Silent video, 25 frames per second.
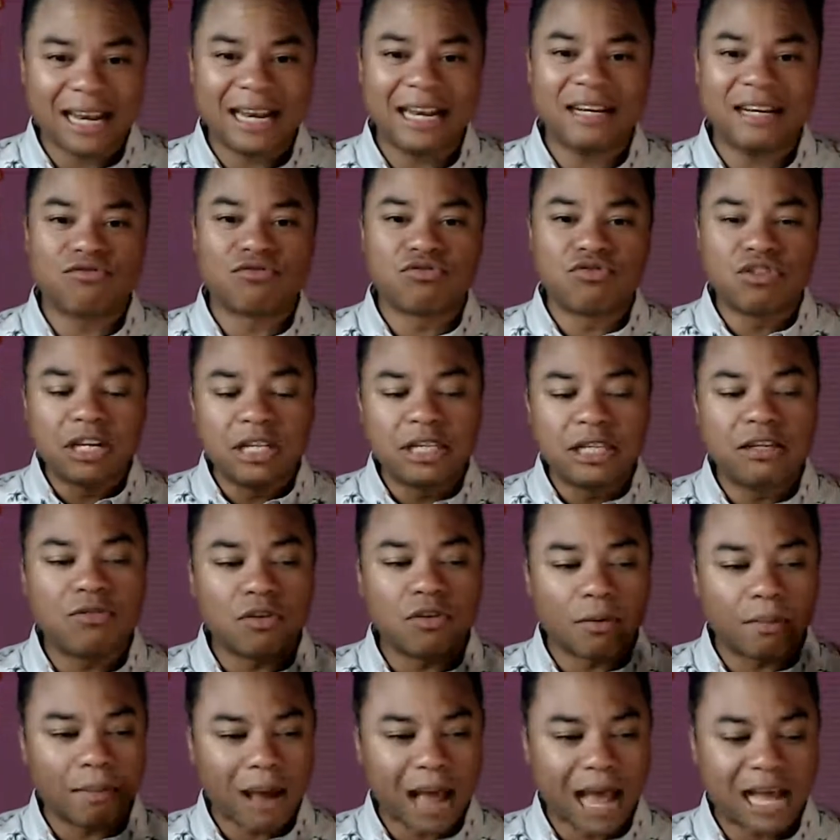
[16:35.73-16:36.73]
And it really
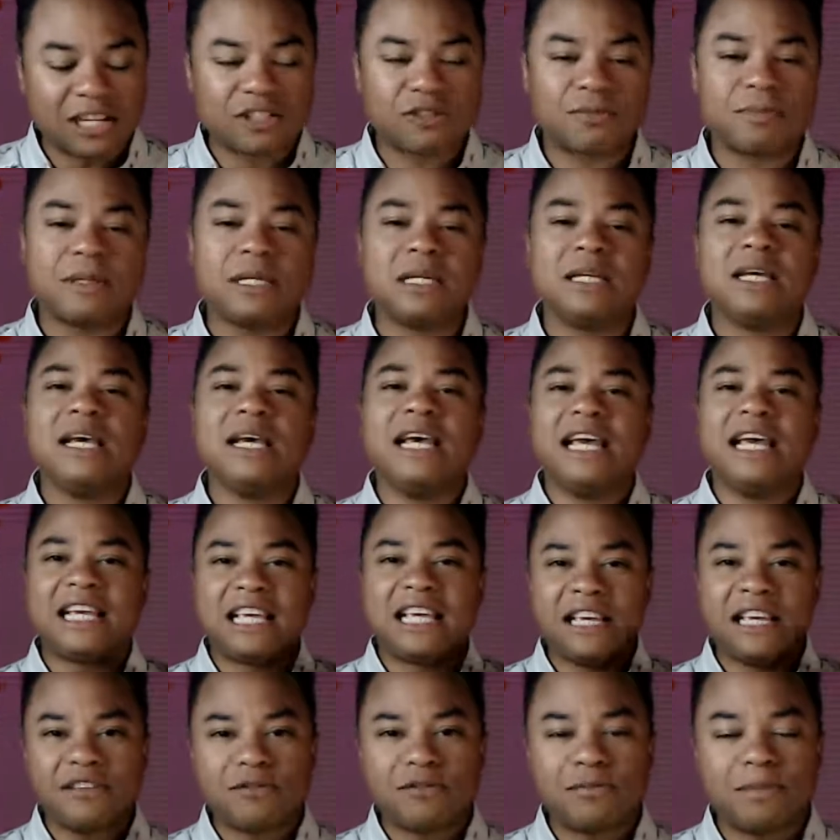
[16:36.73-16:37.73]
reminds me, it
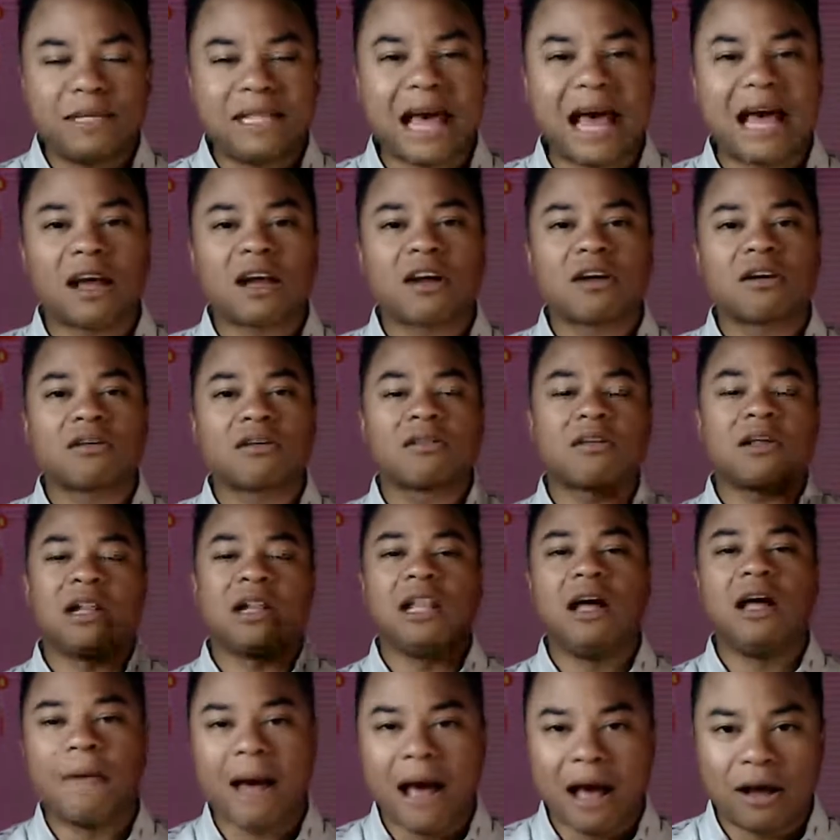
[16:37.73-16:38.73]
gives me that
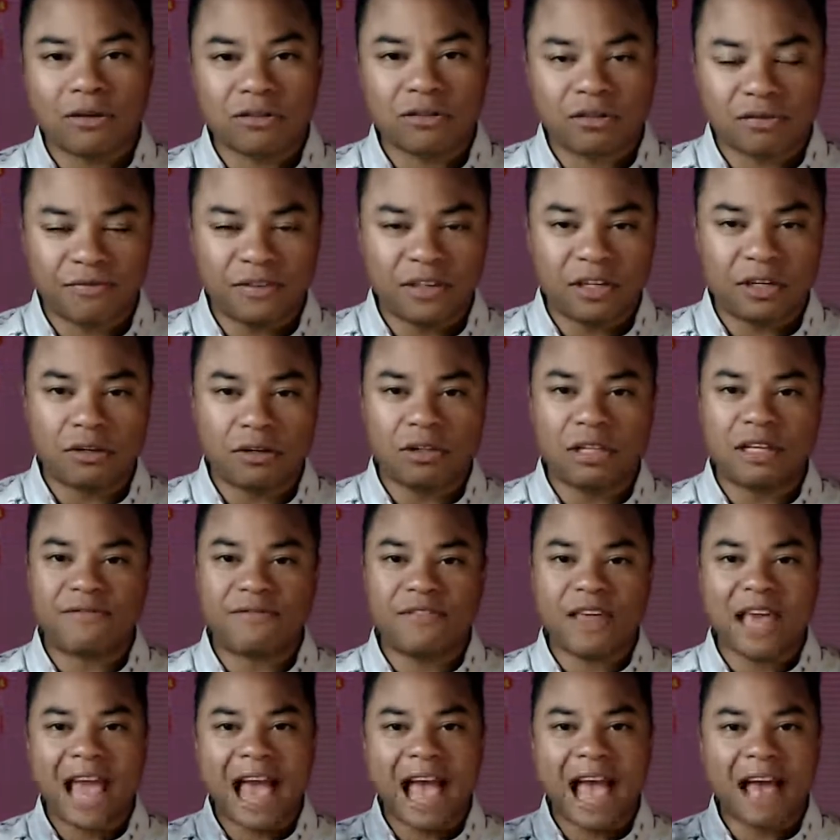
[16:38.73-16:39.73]
Clubhouse feel if
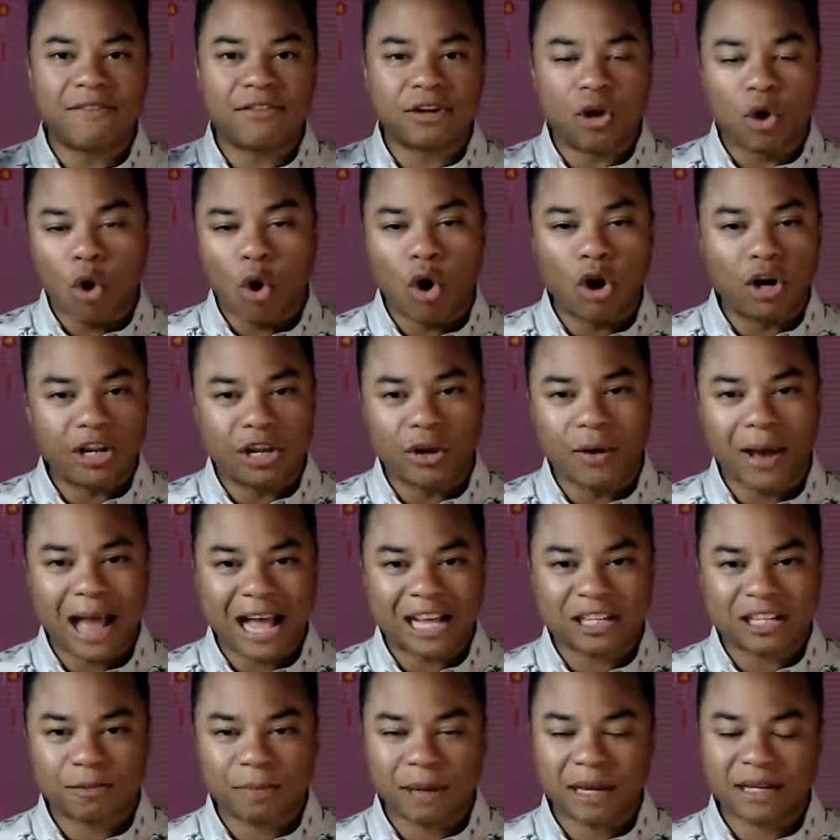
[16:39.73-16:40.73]
they have an audio
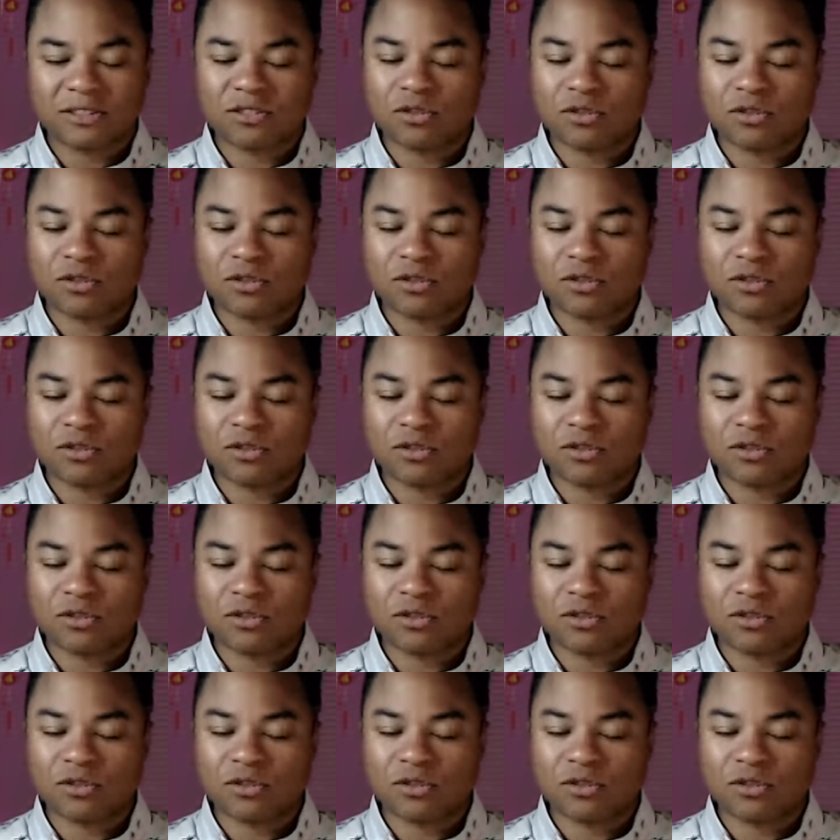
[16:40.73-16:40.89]
aspect.